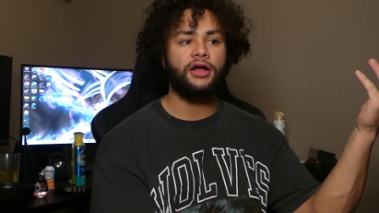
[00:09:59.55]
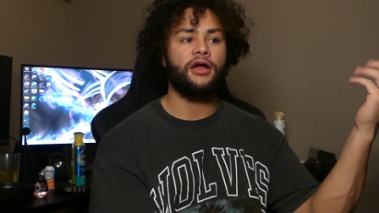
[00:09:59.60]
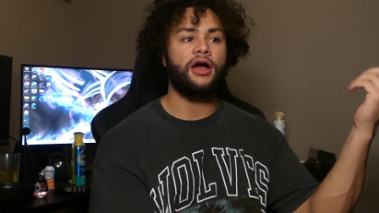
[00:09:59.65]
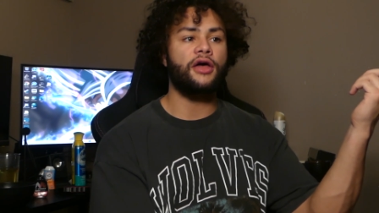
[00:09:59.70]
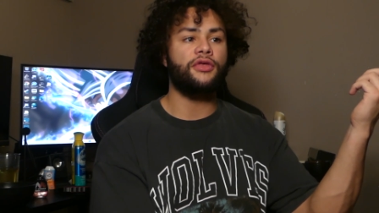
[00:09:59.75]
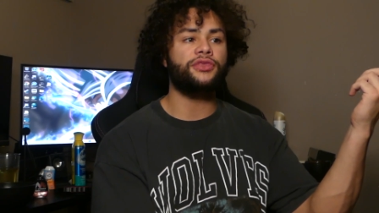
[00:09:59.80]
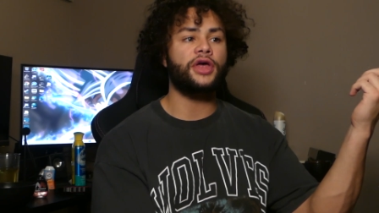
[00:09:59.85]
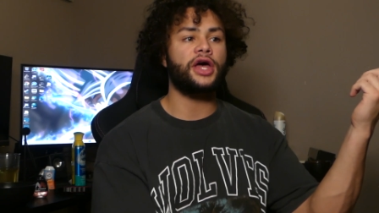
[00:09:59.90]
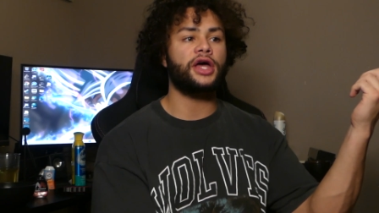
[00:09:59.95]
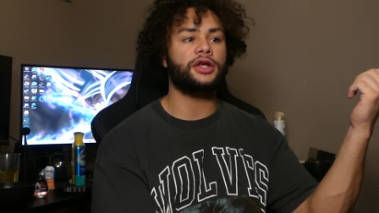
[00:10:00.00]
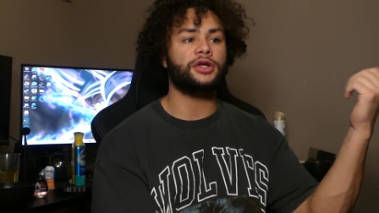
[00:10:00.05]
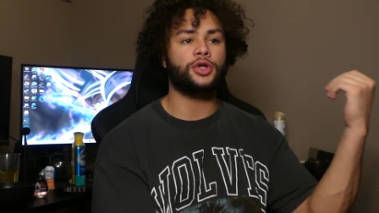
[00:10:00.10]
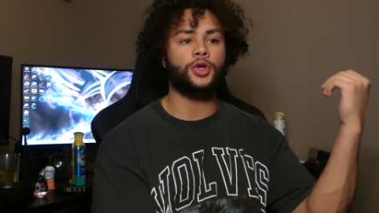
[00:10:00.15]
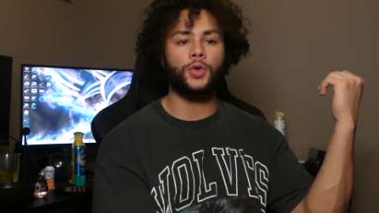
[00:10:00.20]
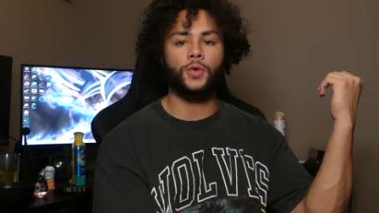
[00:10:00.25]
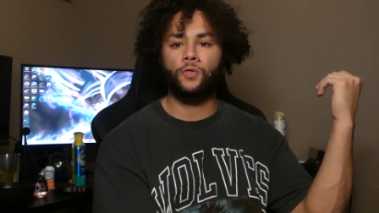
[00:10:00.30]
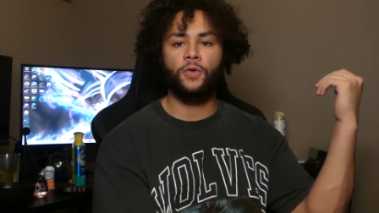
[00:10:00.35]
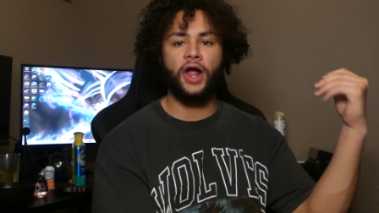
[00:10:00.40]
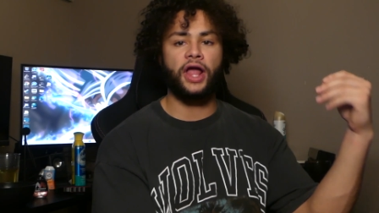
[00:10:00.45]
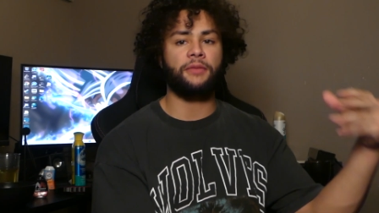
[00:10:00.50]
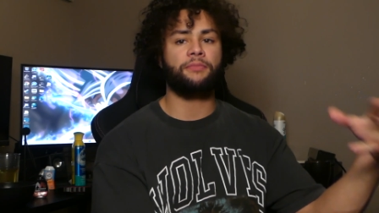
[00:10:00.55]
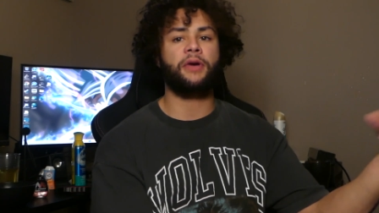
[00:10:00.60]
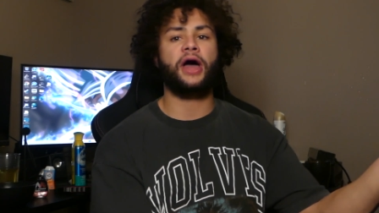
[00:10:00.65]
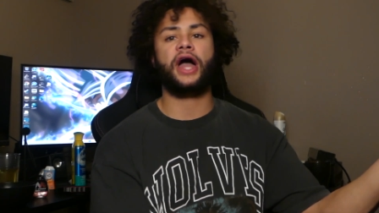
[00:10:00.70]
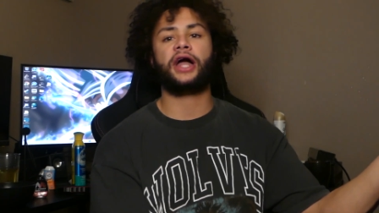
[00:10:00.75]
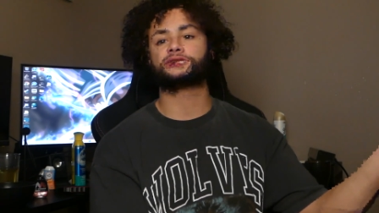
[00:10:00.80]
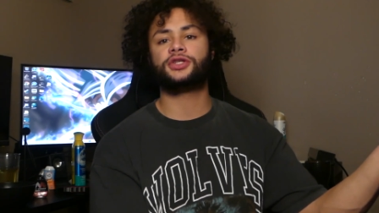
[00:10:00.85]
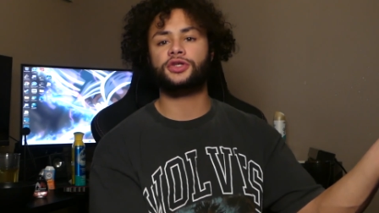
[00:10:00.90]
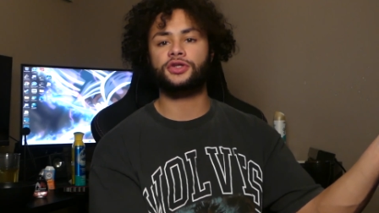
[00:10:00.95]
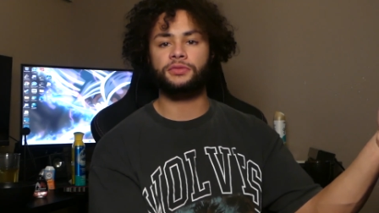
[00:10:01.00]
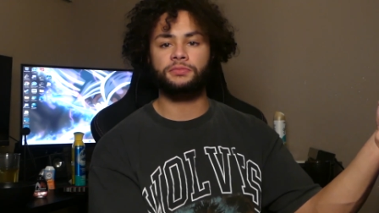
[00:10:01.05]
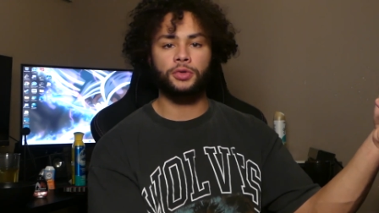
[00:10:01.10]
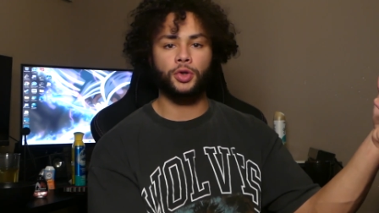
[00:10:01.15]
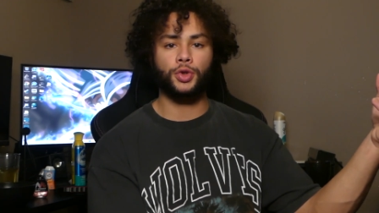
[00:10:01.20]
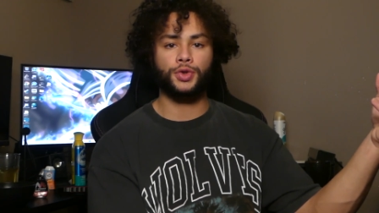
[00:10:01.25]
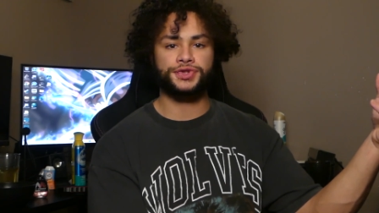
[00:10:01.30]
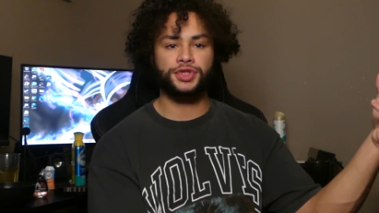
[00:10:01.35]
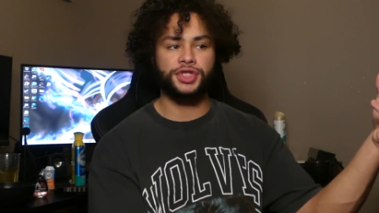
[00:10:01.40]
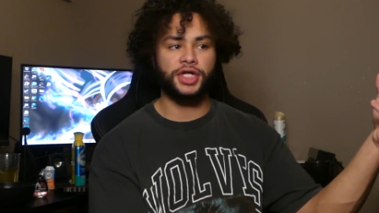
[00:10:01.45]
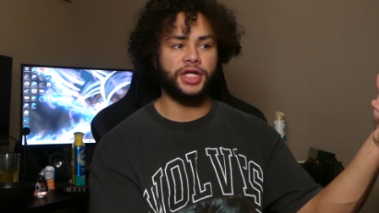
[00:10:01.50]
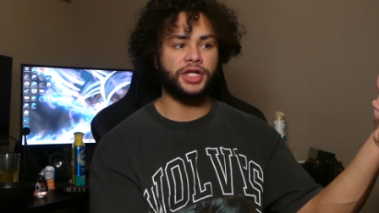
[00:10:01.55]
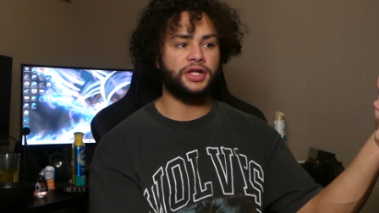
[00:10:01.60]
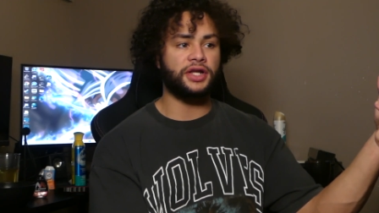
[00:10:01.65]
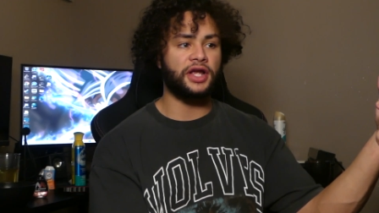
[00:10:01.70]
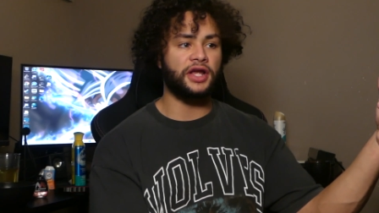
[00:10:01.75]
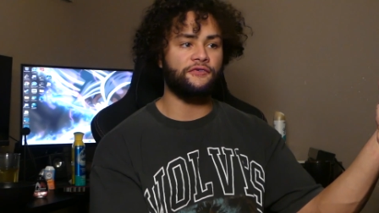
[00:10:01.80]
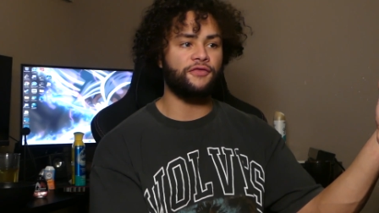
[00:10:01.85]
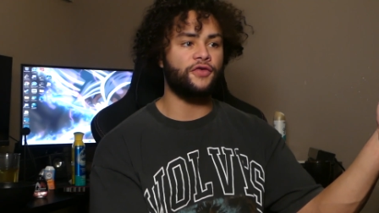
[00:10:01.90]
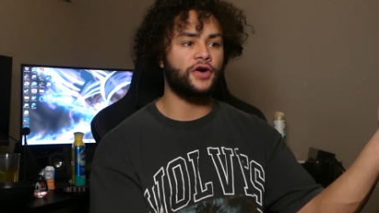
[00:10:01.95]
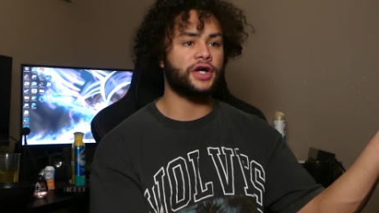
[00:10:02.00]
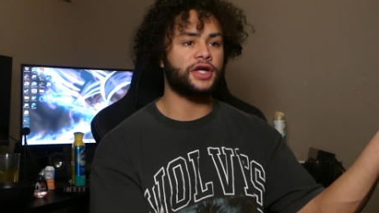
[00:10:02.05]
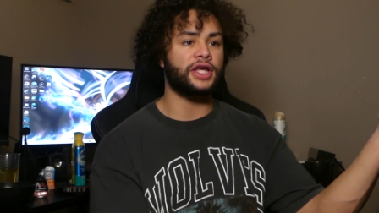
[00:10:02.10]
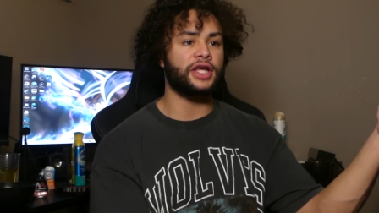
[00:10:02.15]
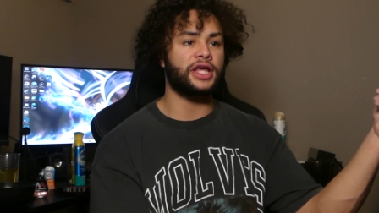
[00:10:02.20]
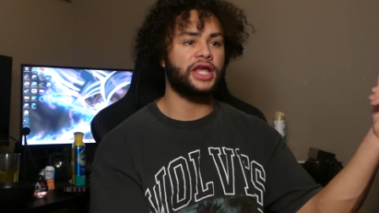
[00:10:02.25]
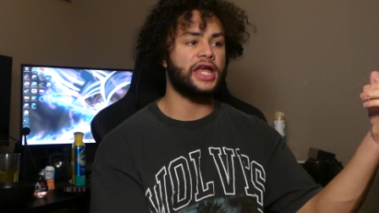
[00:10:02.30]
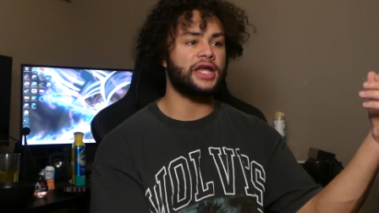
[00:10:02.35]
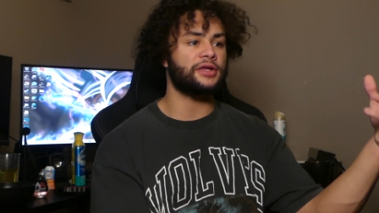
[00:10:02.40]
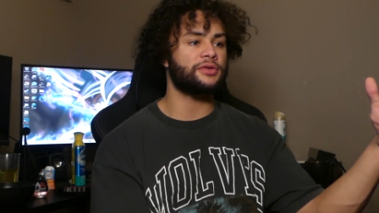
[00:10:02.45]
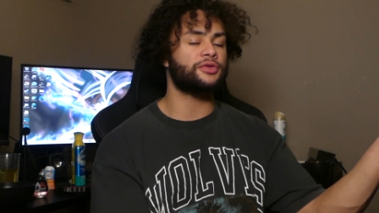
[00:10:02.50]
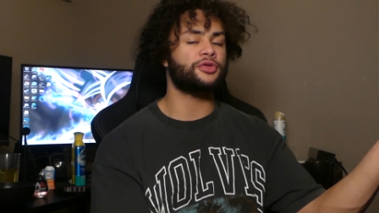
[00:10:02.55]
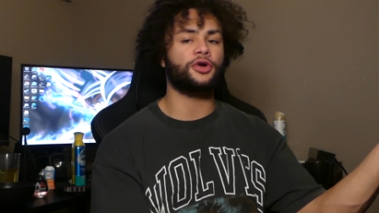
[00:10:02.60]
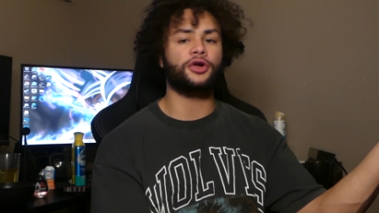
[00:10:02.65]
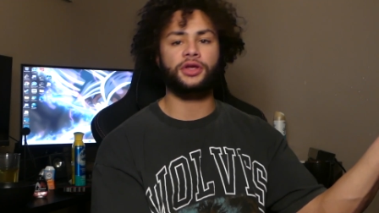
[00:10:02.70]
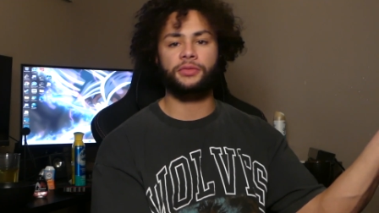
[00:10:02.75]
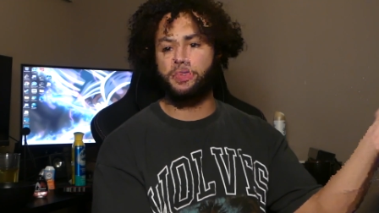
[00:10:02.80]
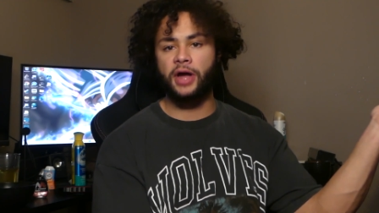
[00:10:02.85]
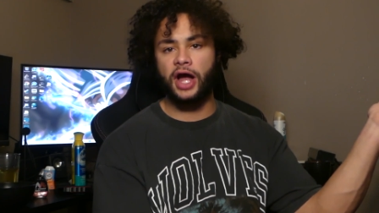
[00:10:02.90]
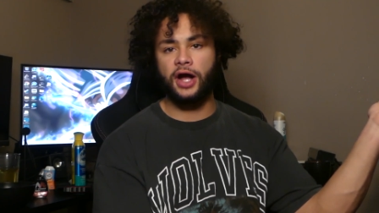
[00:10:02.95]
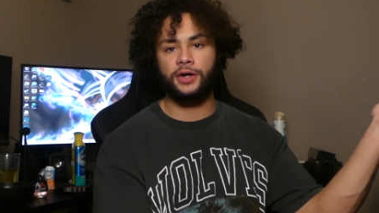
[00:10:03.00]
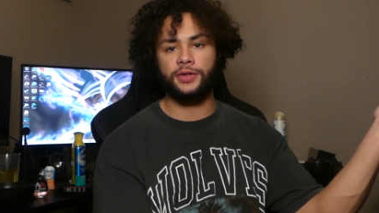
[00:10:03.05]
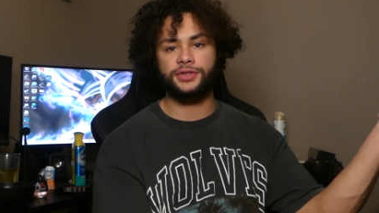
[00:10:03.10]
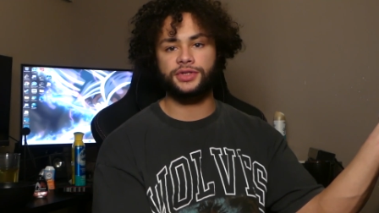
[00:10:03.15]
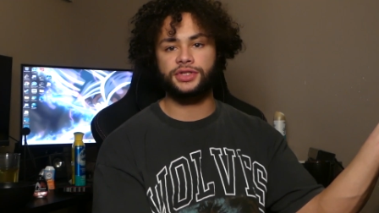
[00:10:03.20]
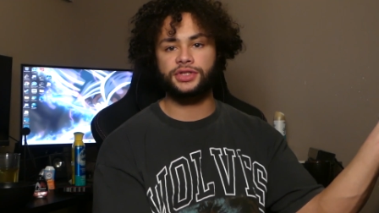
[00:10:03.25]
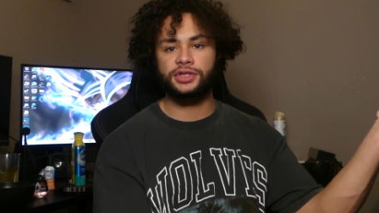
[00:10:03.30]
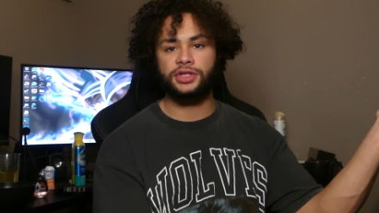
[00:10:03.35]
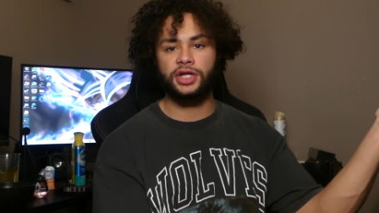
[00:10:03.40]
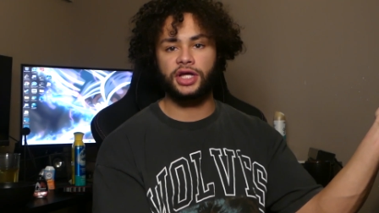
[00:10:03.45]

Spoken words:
and then go right back to their bullshit and fucking gain 30 pounds